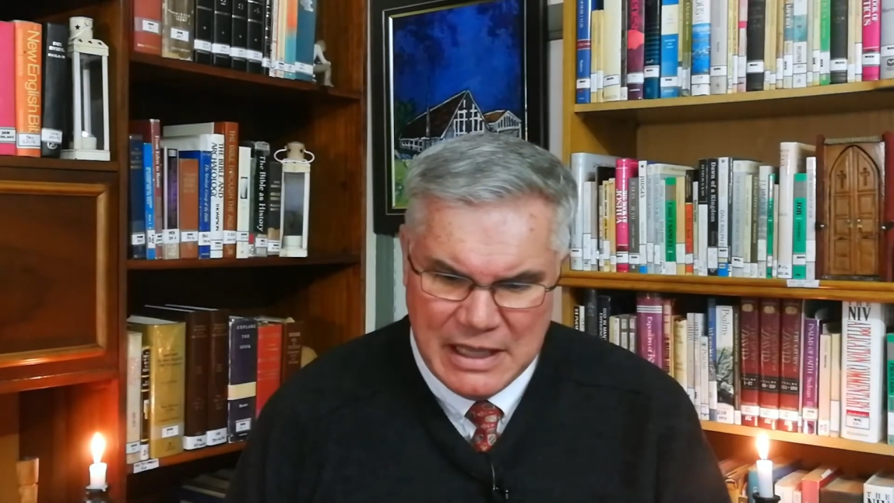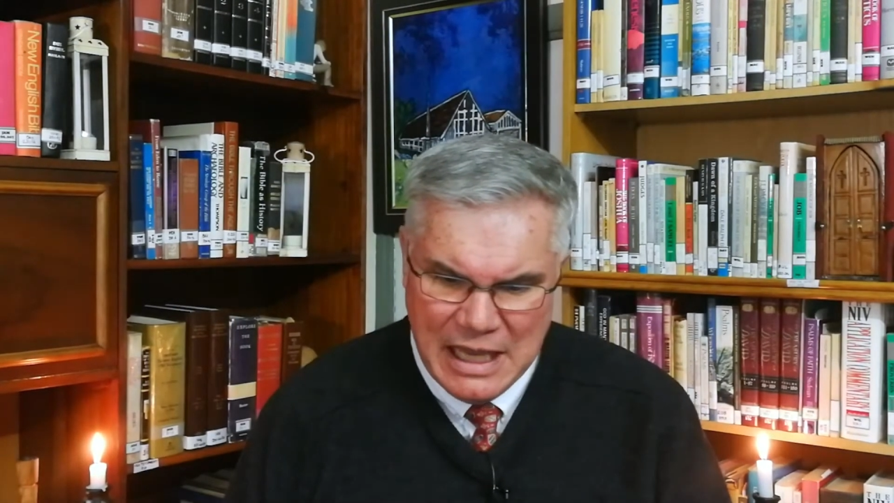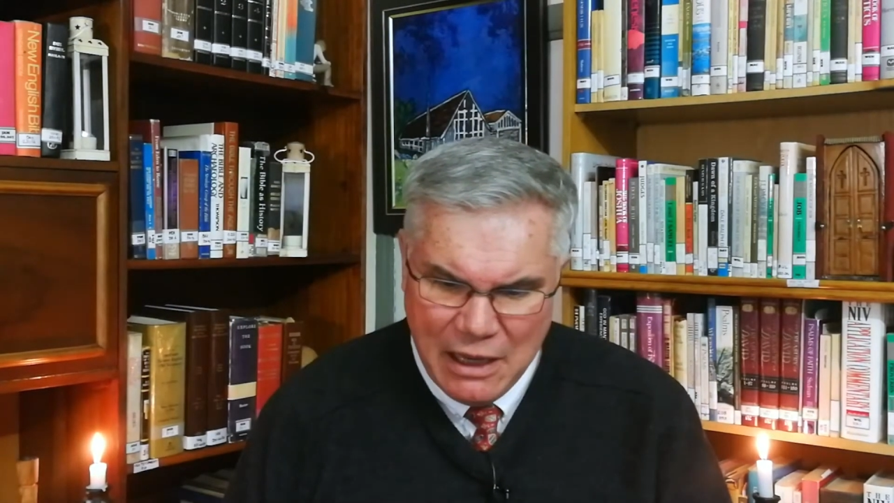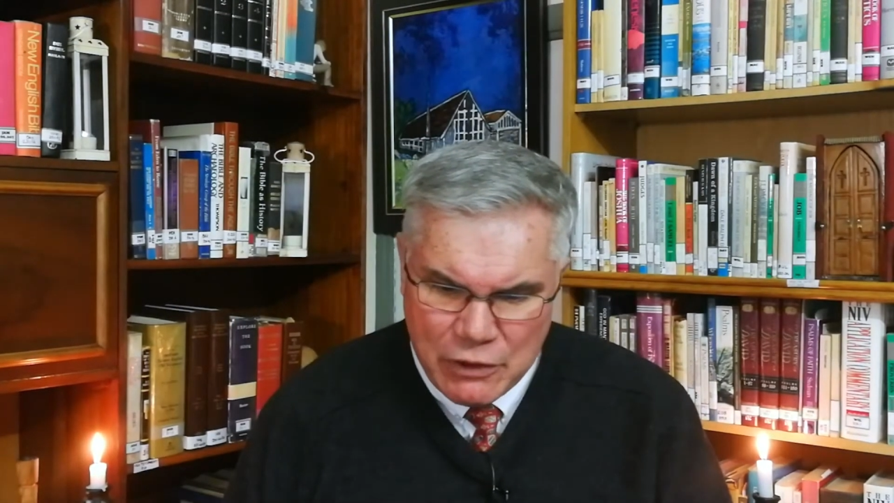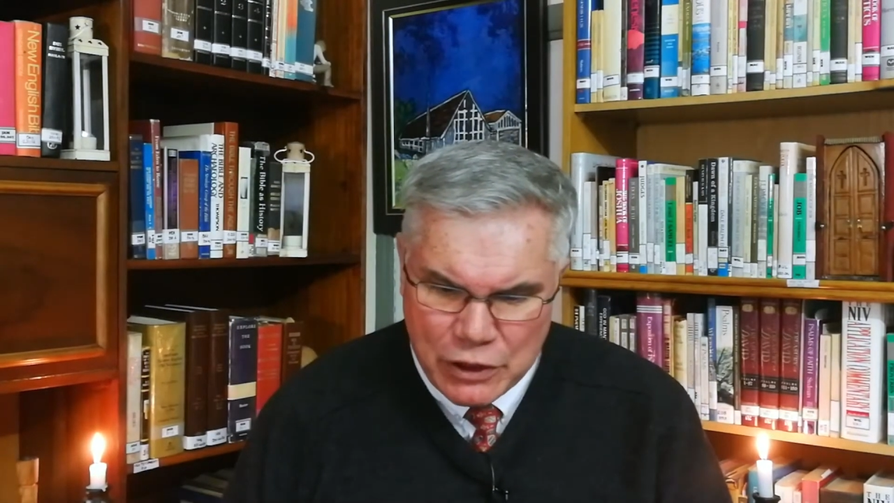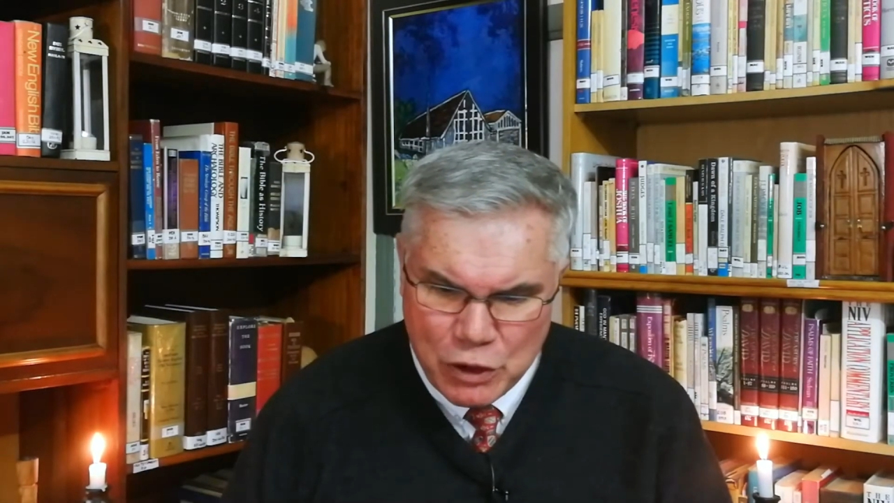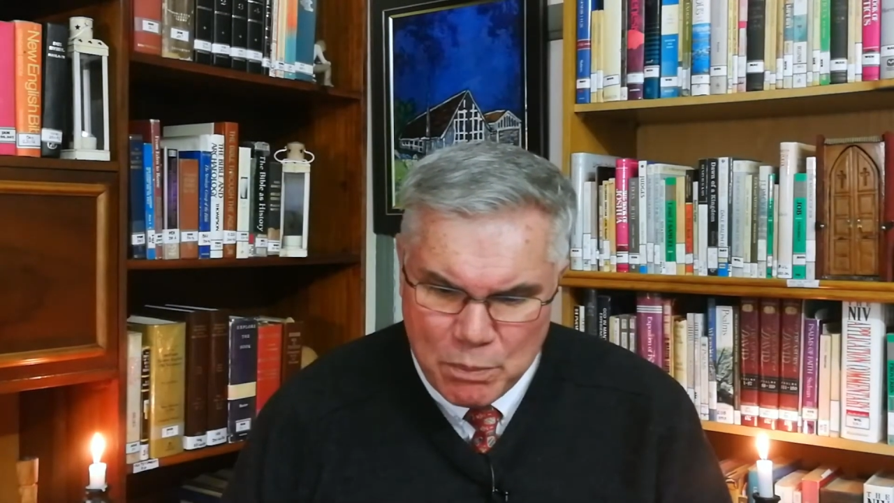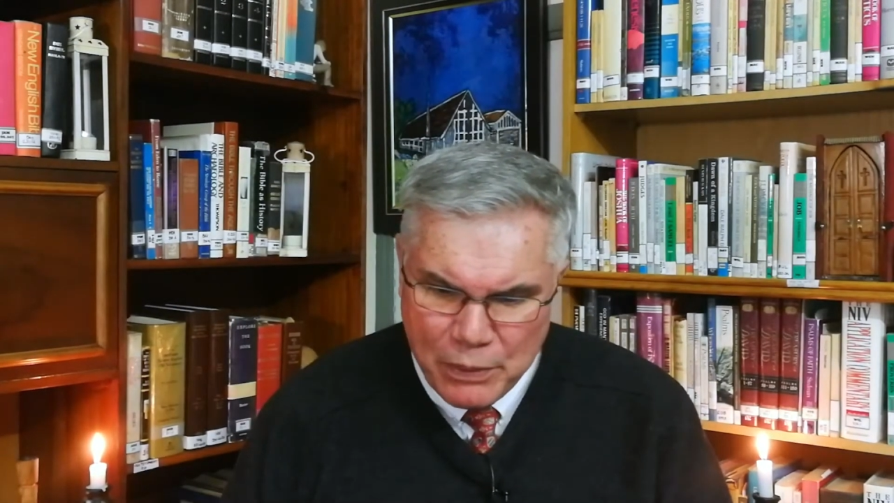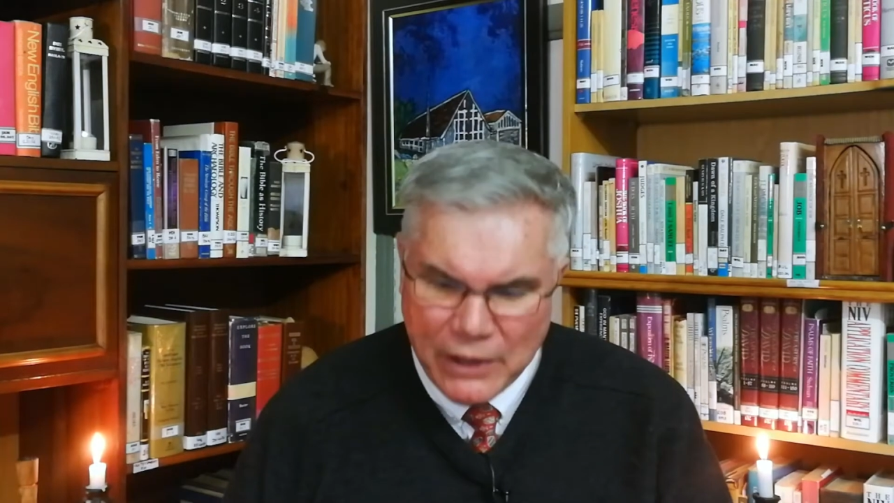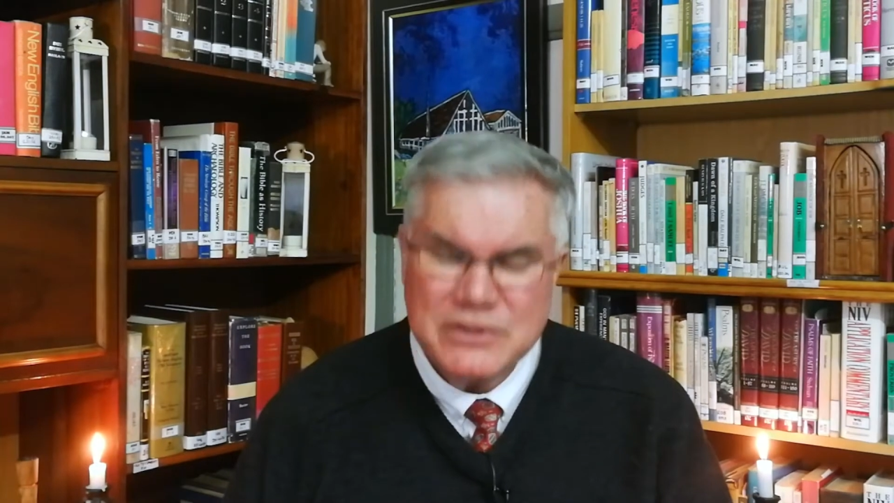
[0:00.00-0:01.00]
How can you
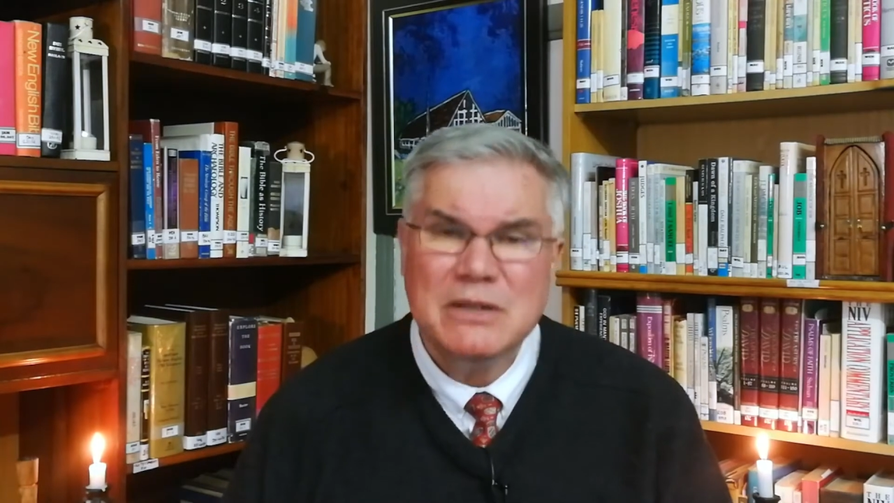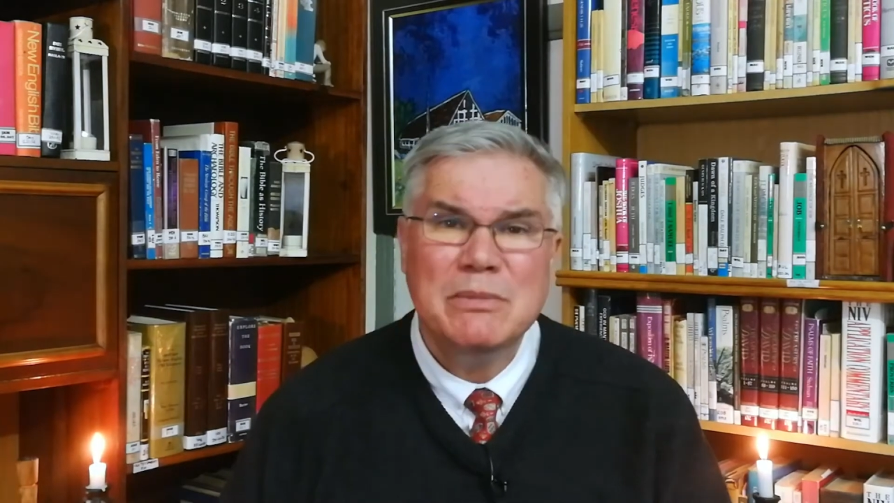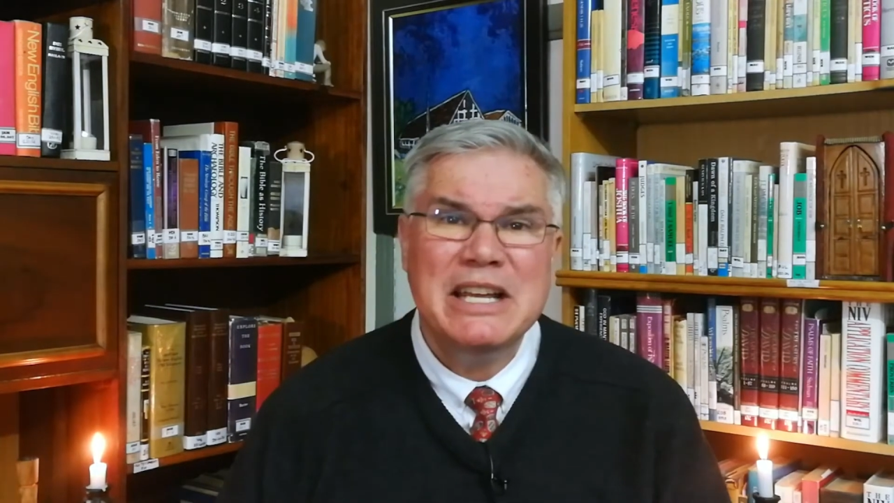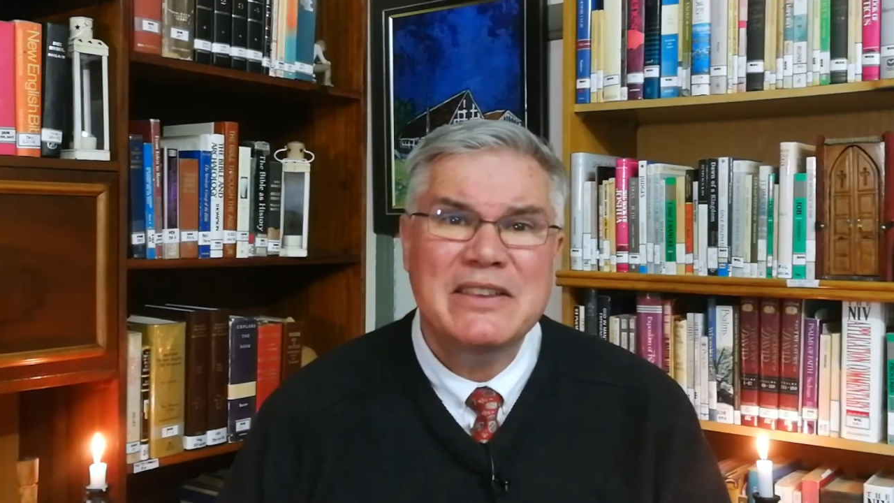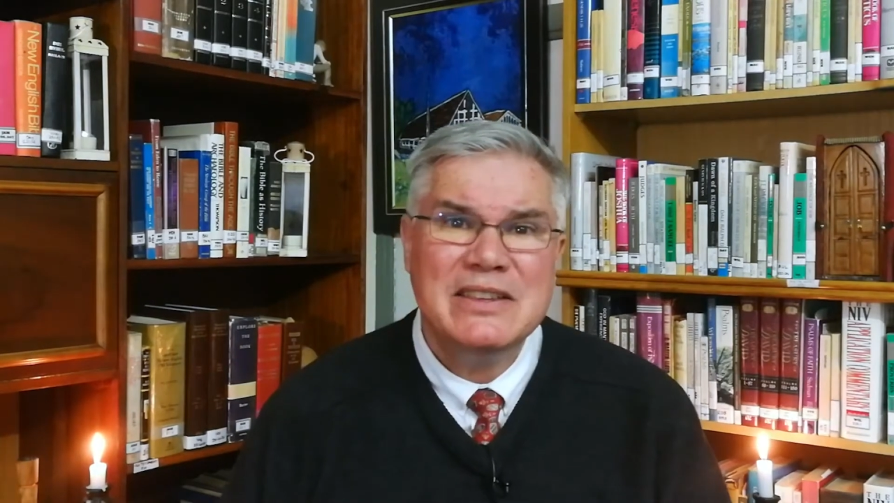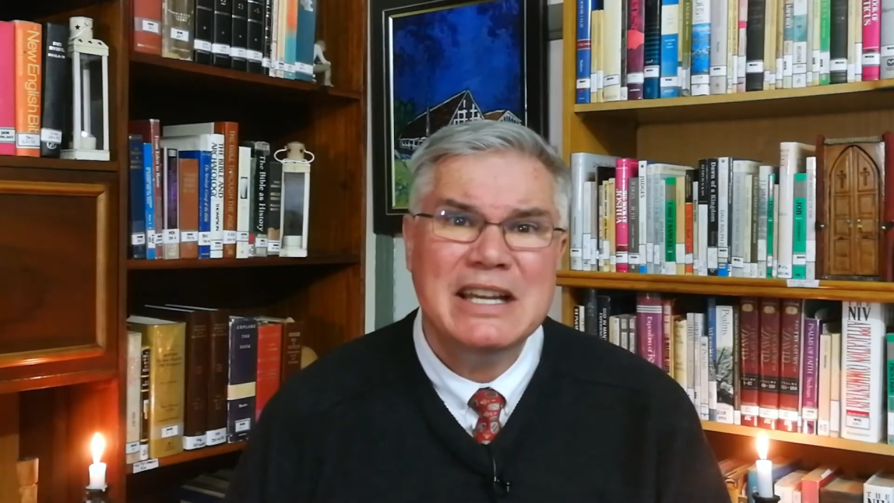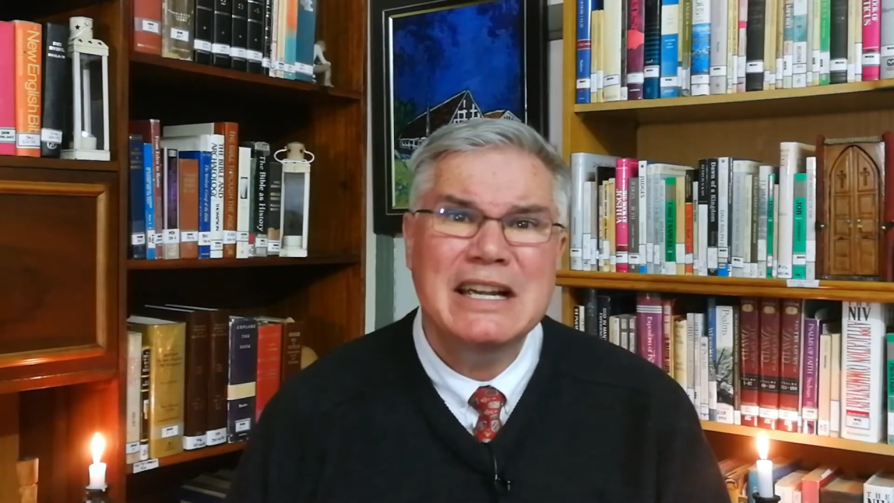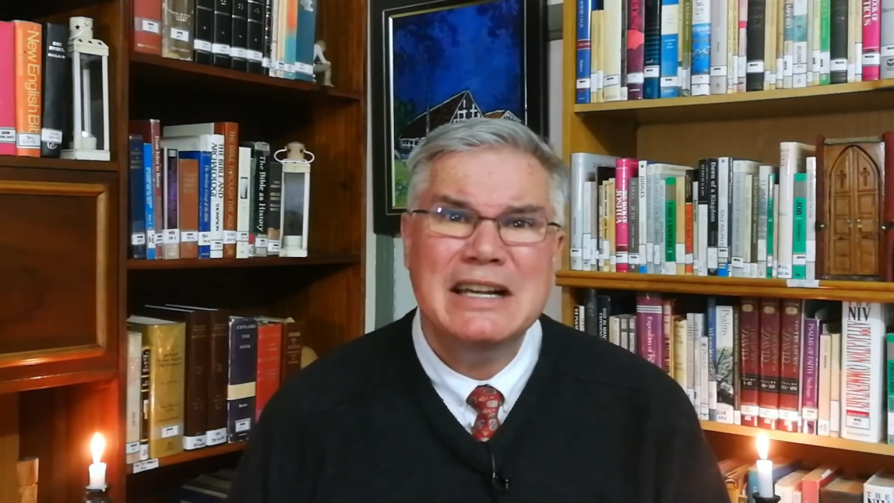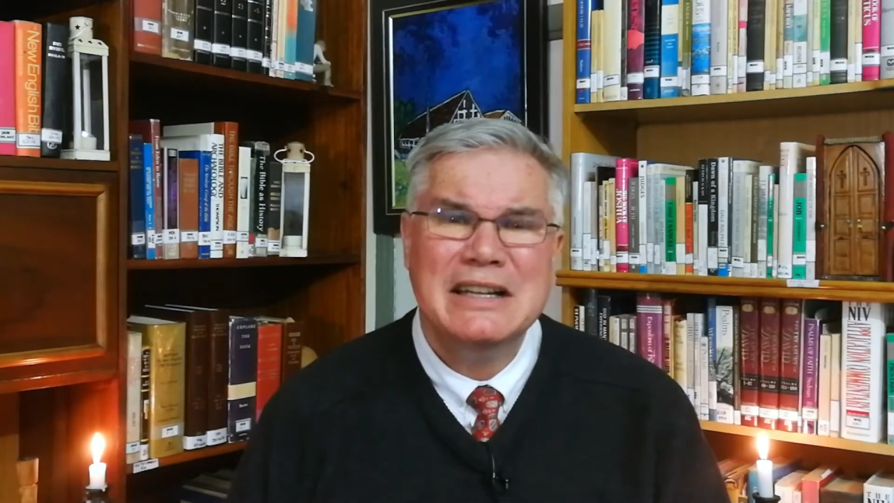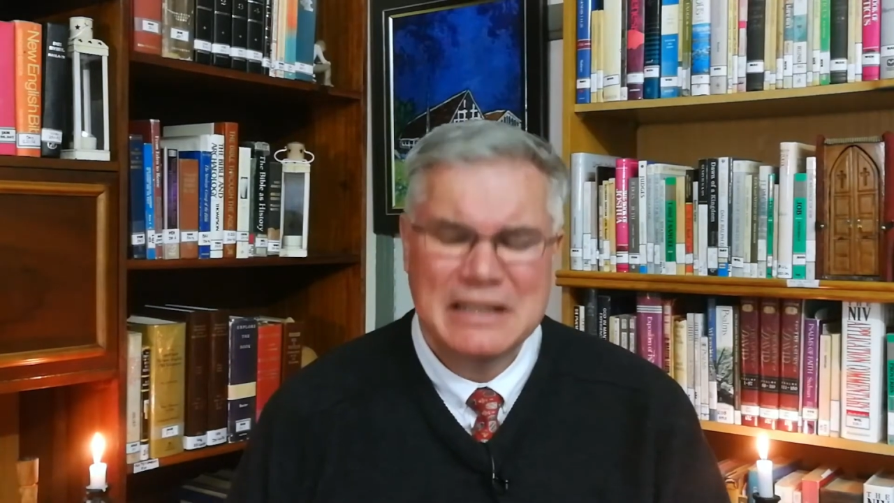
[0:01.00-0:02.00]
possibly think